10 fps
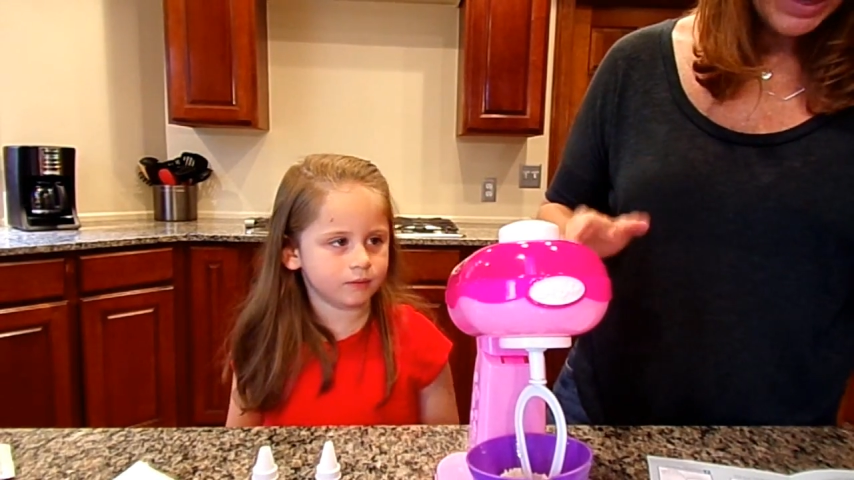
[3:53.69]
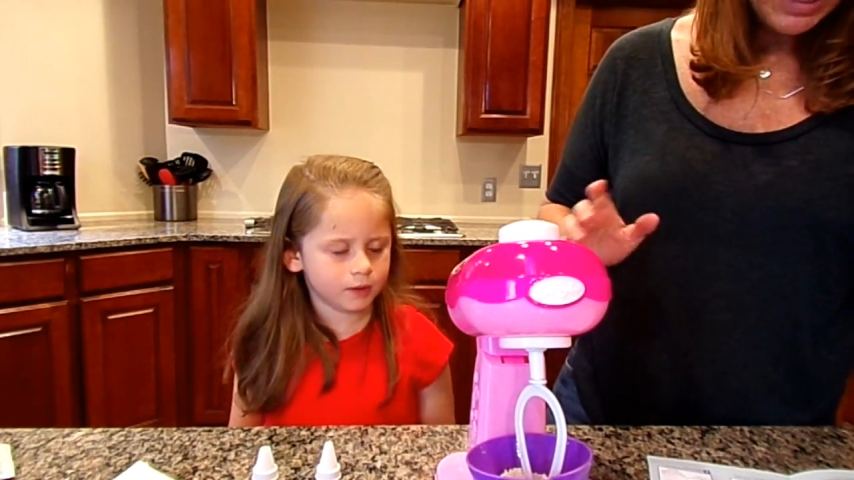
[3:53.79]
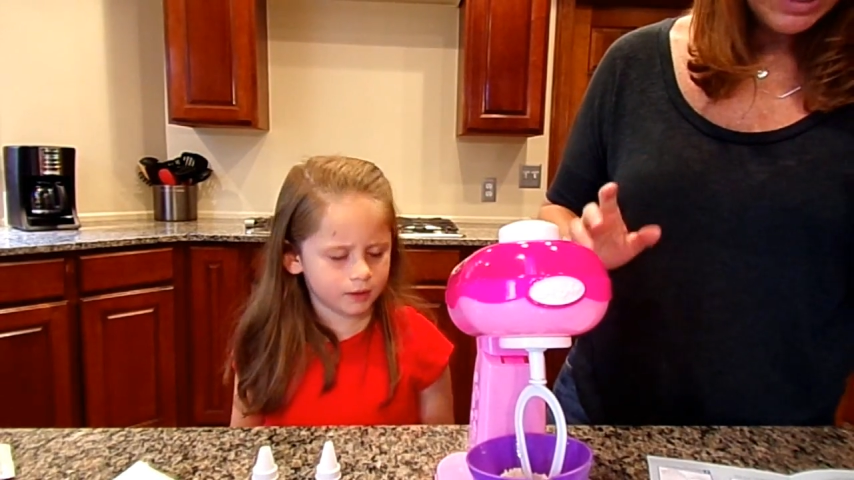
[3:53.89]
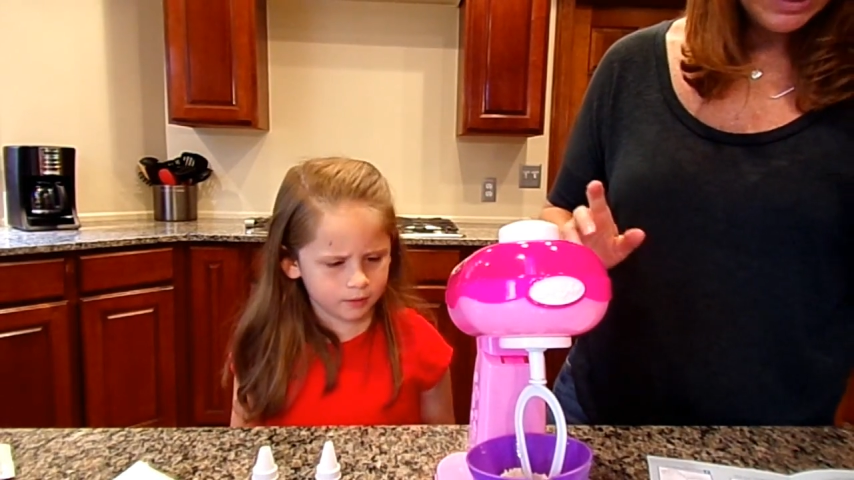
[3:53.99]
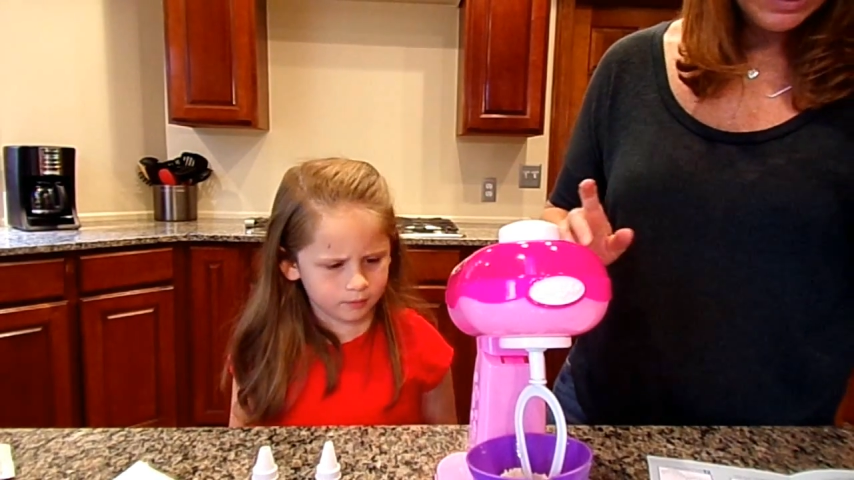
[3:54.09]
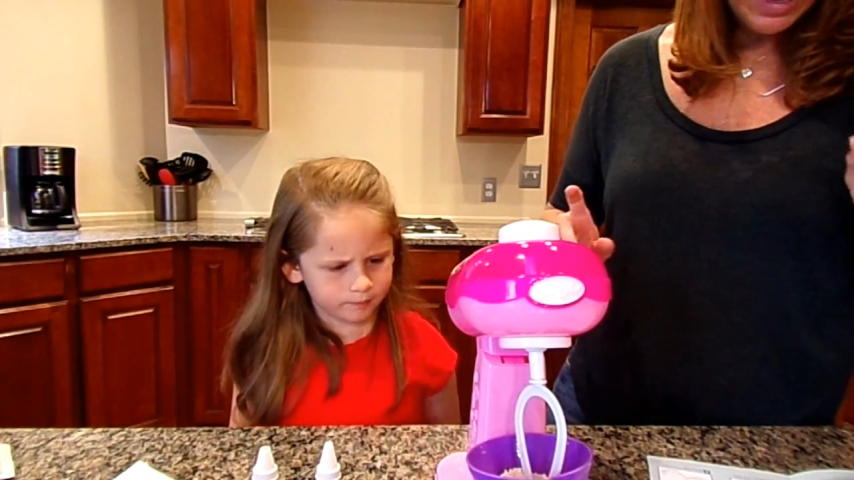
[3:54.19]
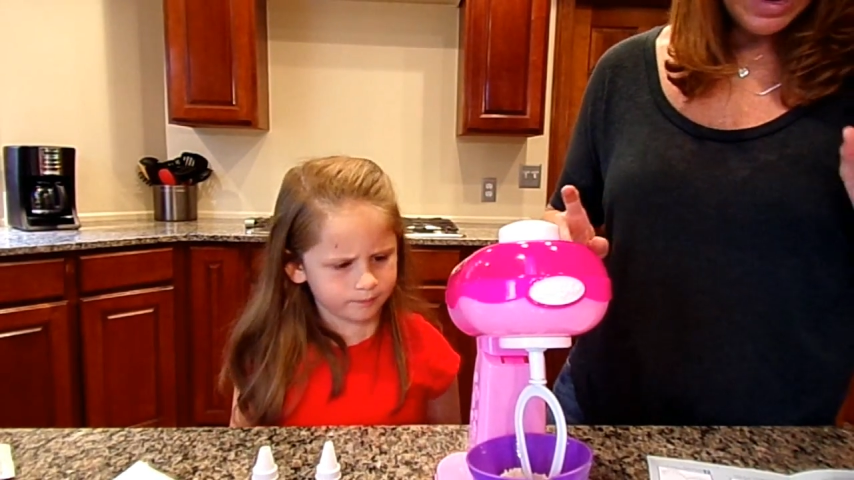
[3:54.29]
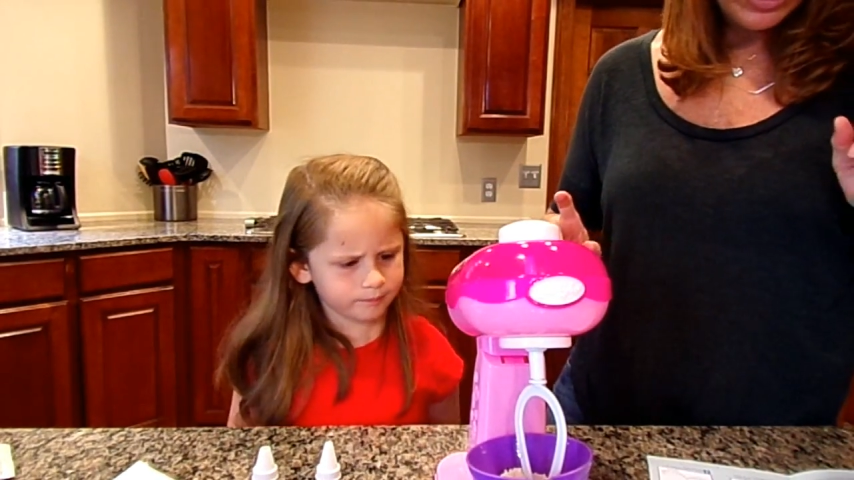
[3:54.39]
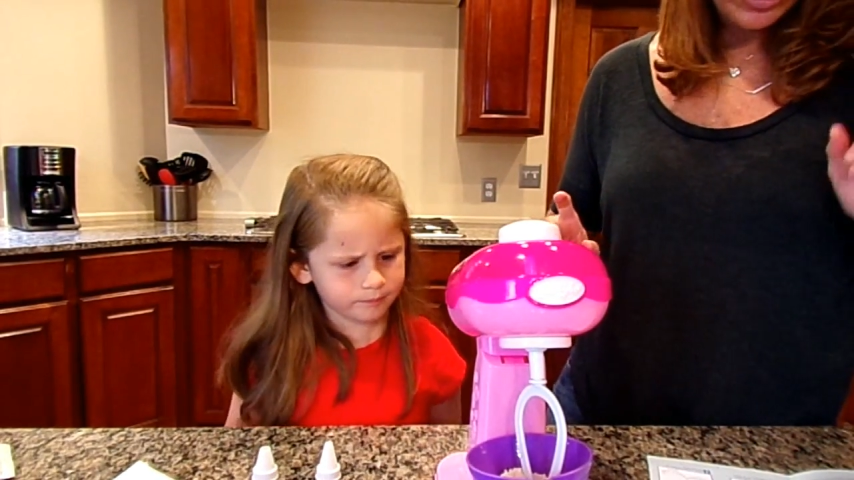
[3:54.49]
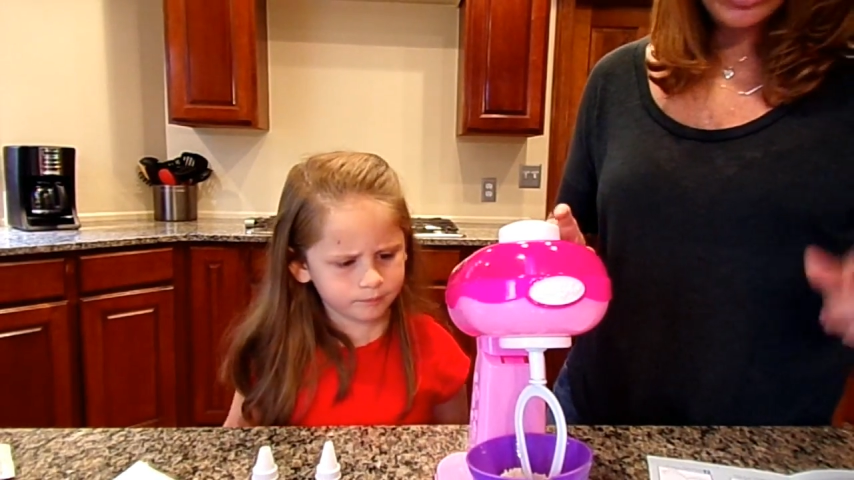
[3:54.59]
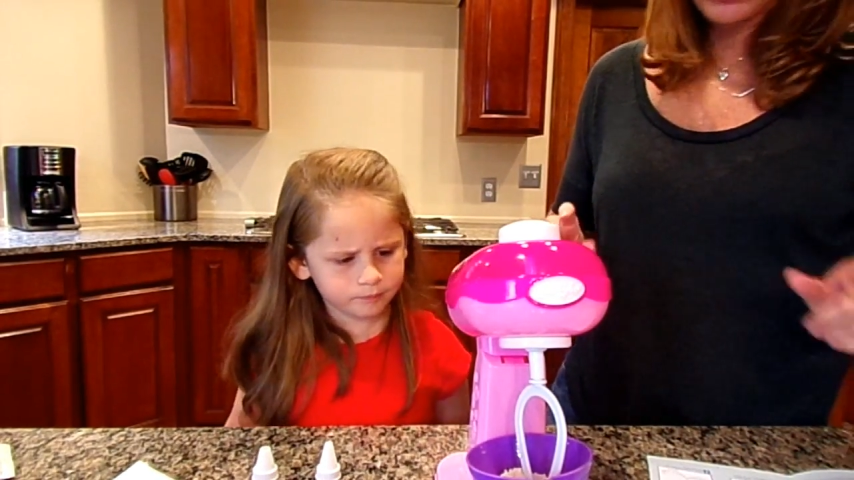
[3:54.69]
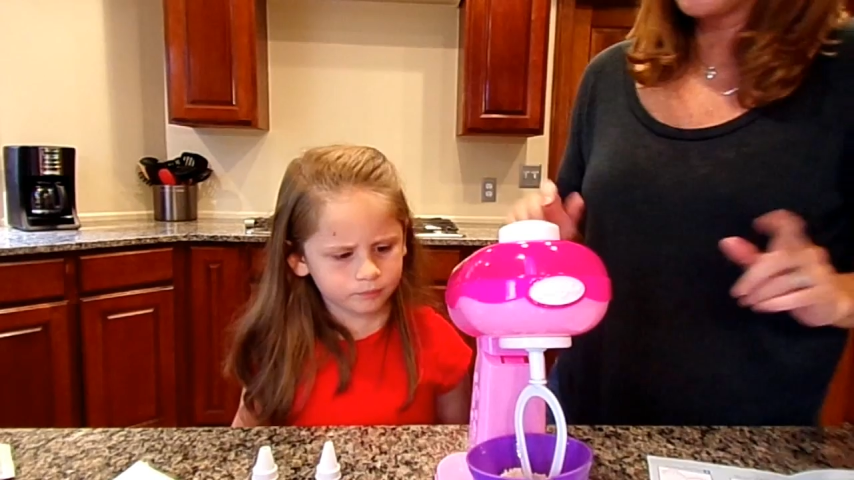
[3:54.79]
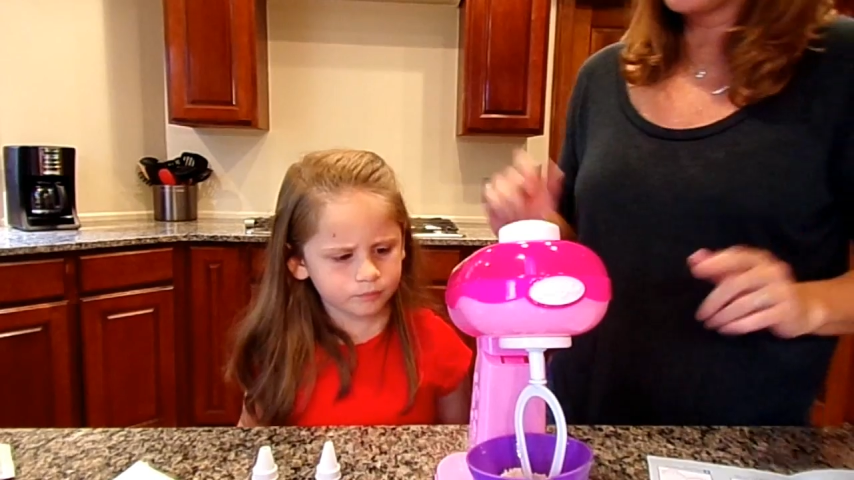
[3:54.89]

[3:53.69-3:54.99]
It says add 2